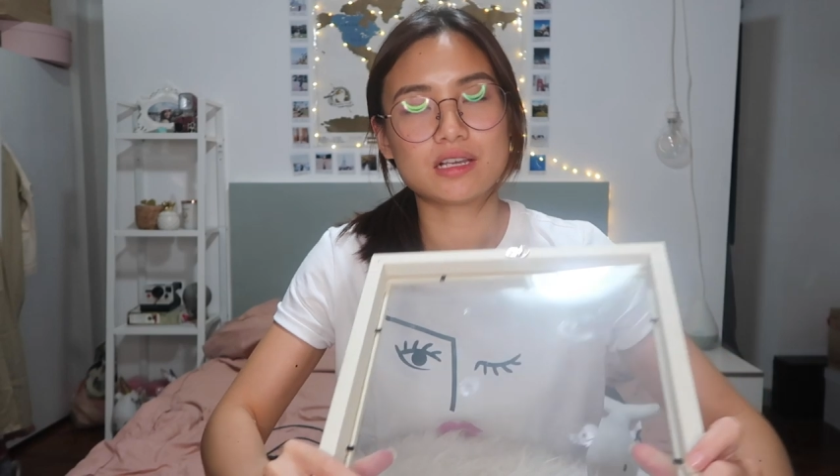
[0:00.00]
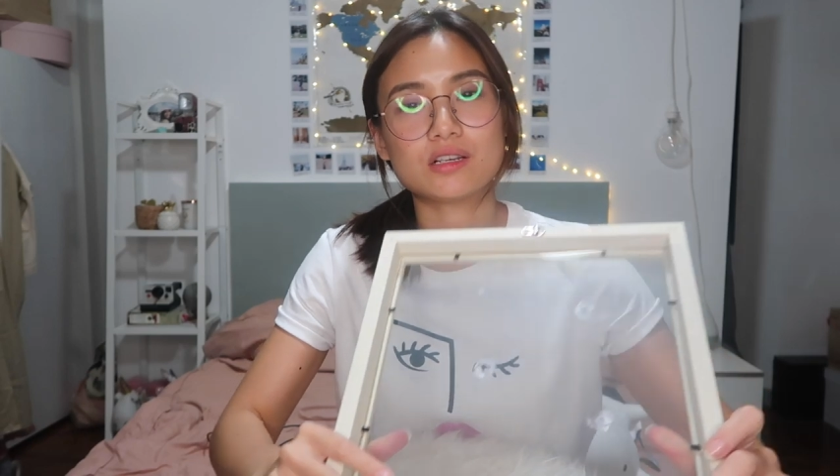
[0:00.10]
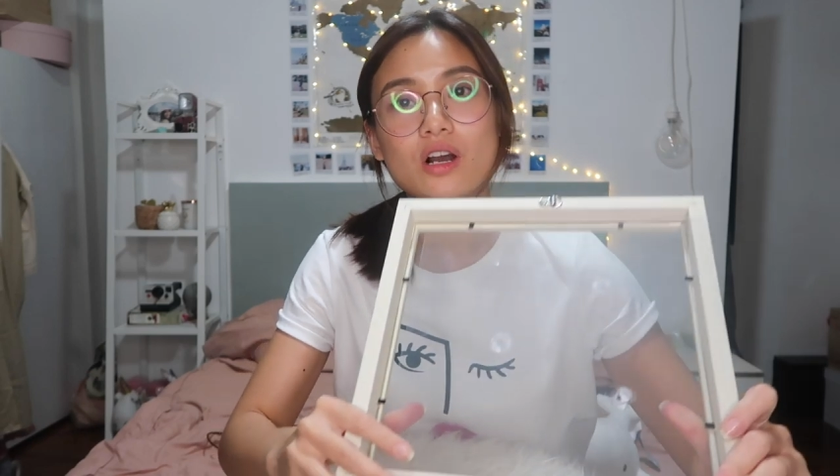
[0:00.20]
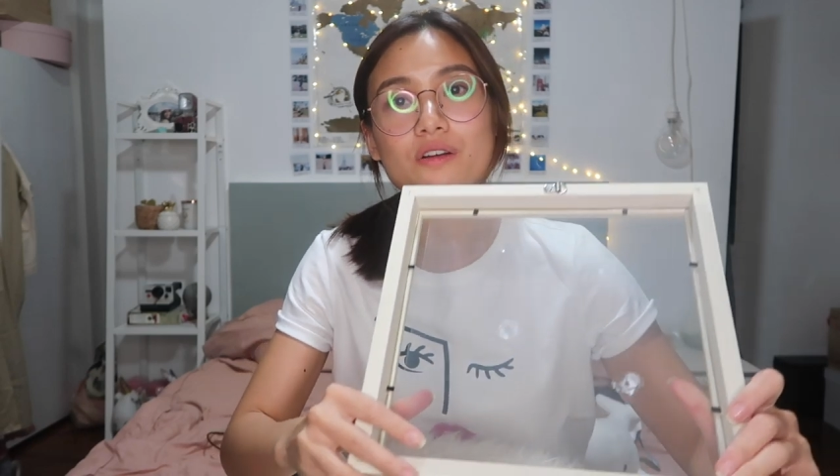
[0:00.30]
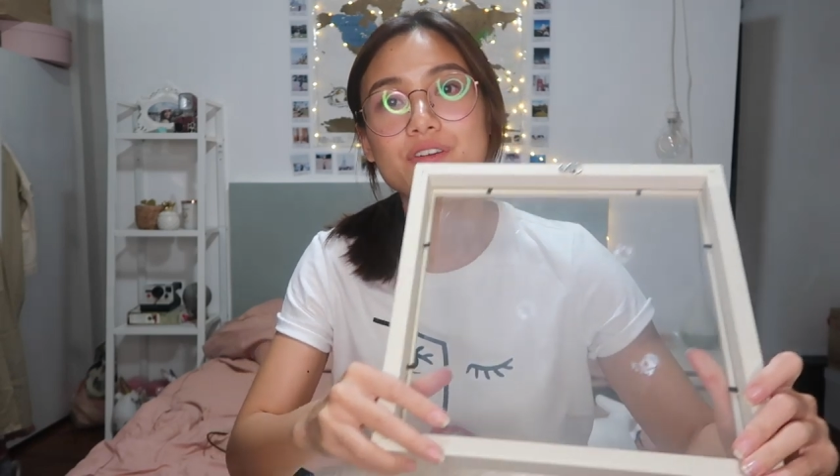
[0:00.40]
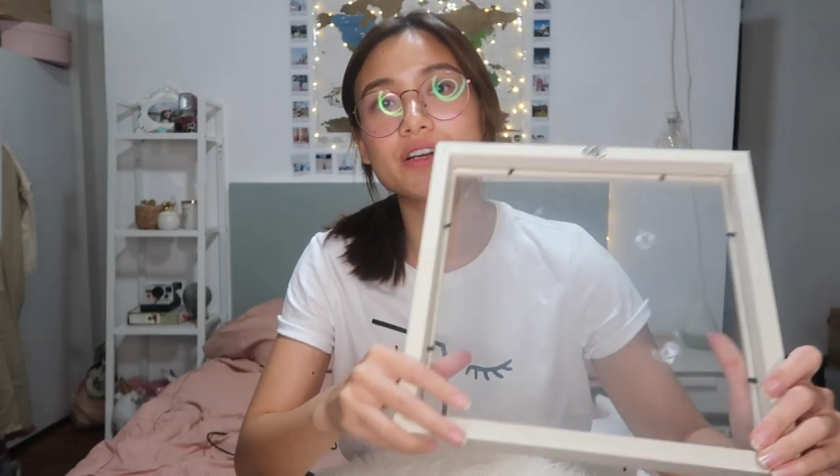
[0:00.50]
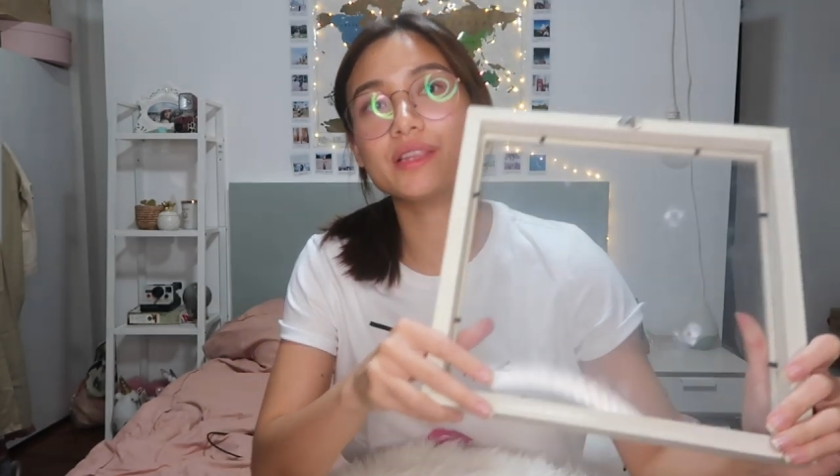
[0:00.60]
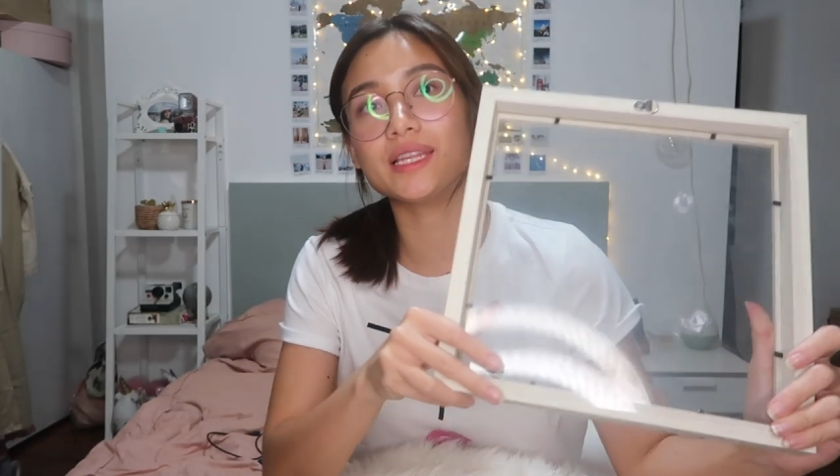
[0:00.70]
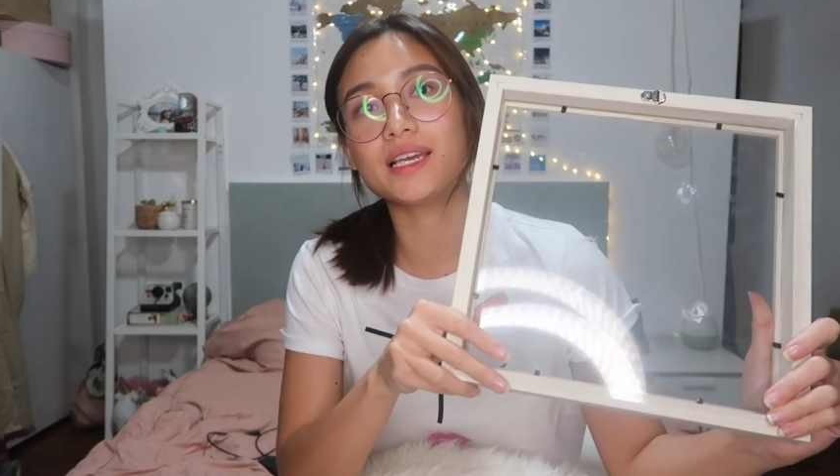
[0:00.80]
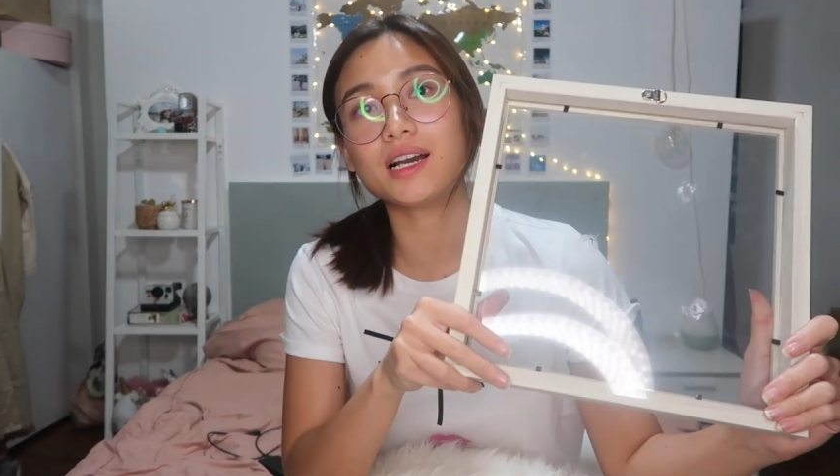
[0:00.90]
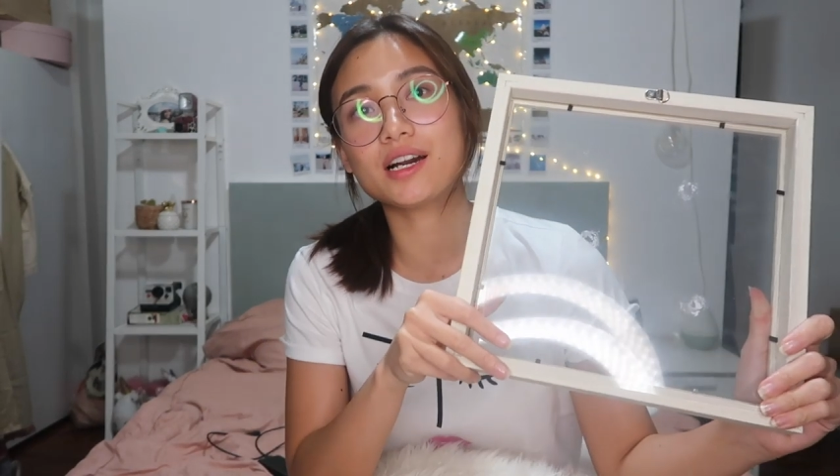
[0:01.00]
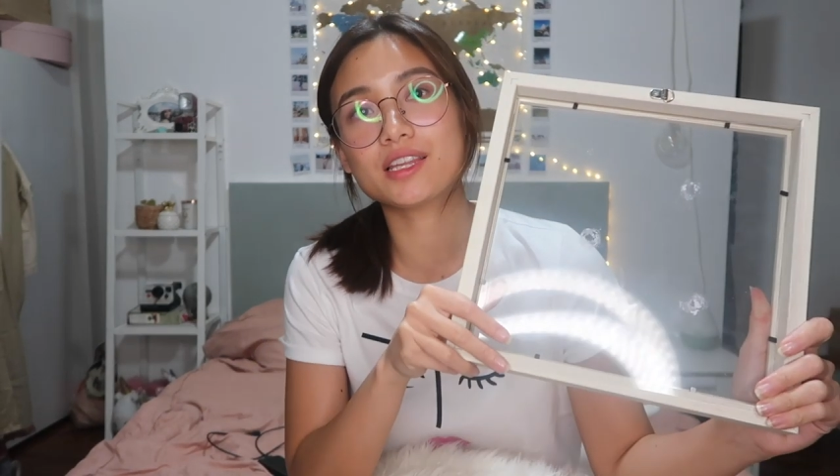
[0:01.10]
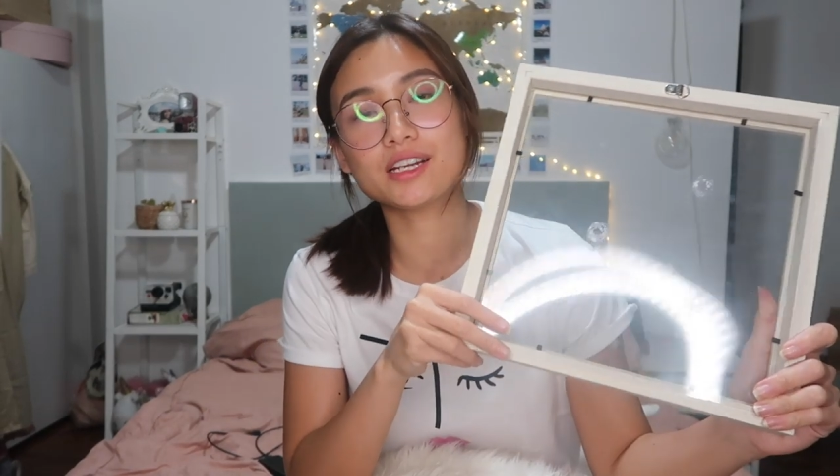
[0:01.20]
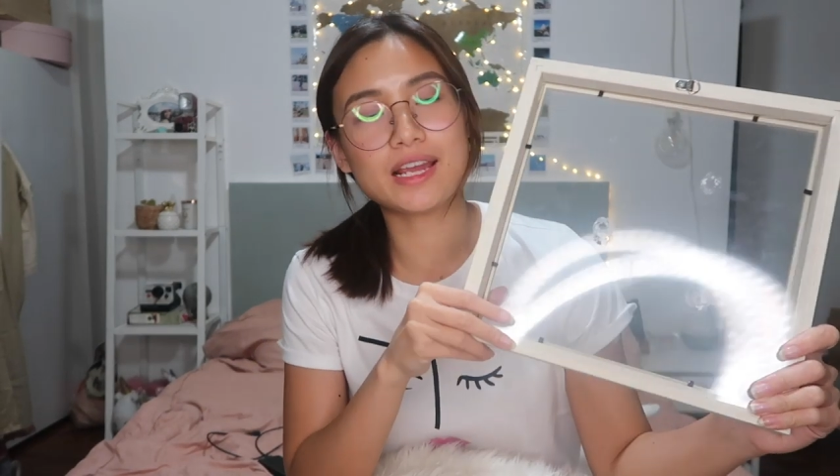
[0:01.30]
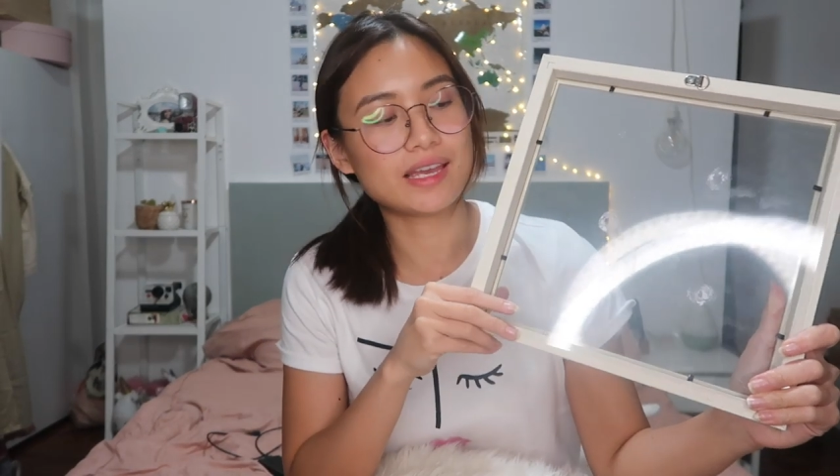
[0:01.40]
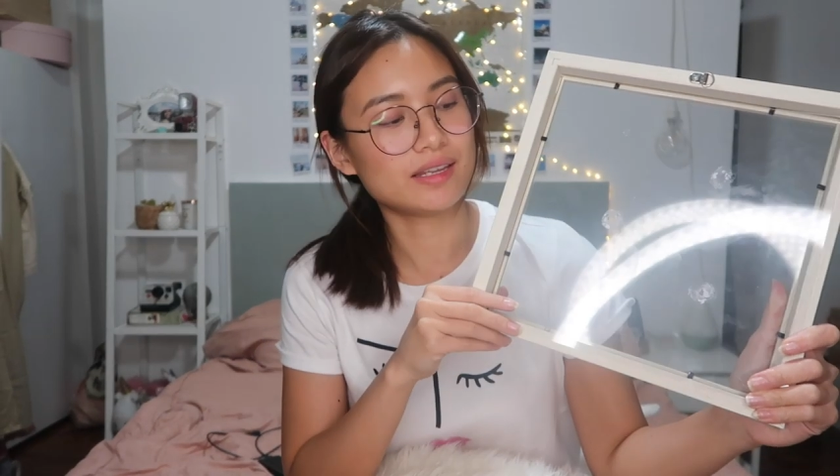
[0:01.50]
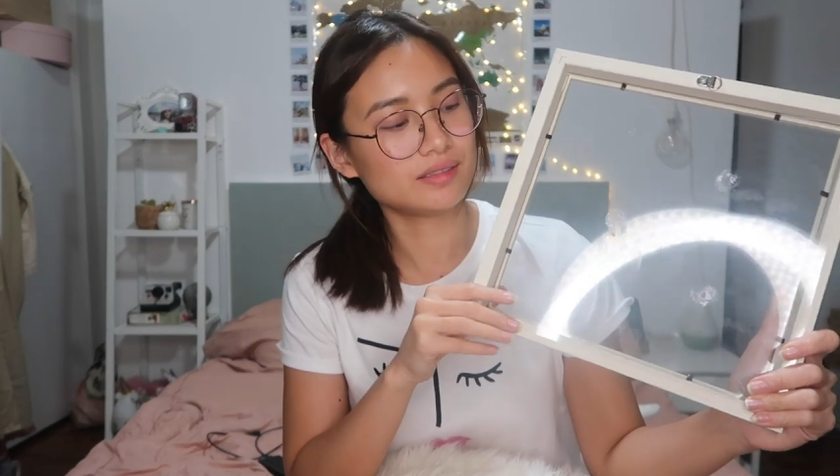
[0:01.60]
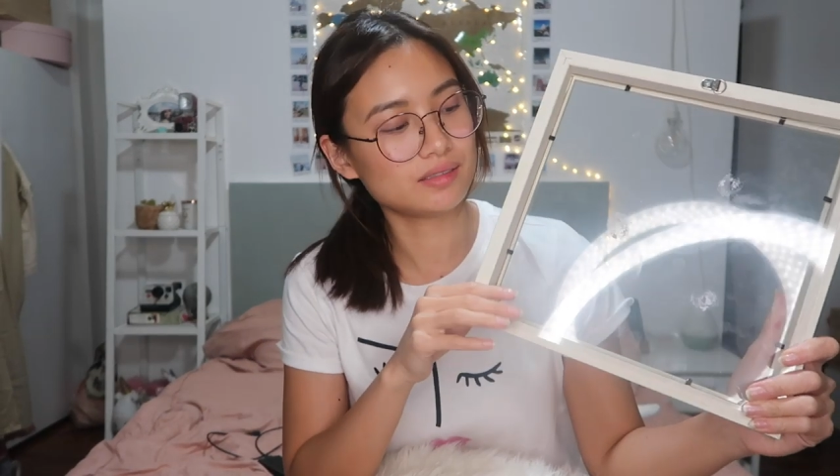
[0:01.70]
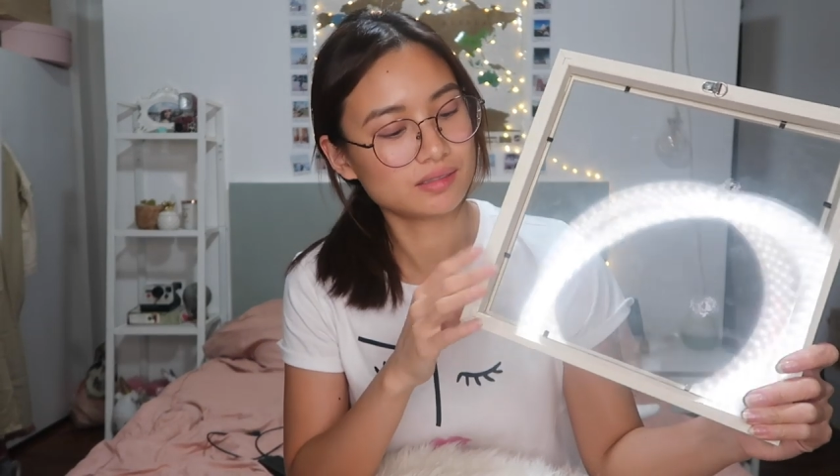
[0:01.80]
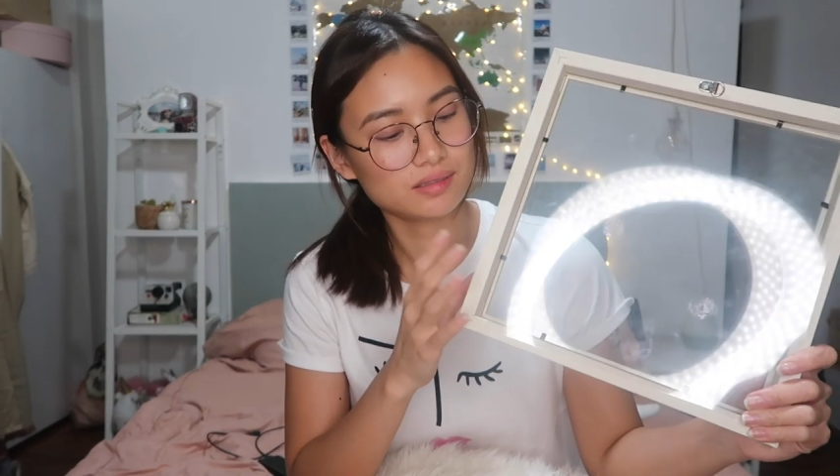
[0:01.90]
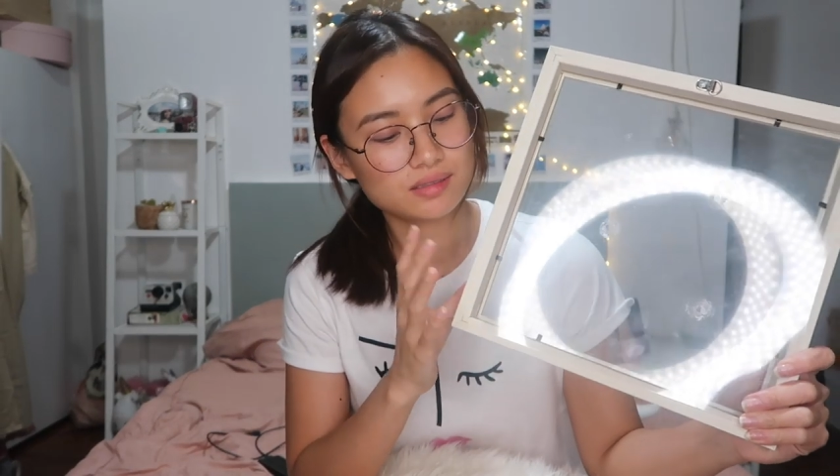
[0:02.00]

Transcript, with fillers: cover the other end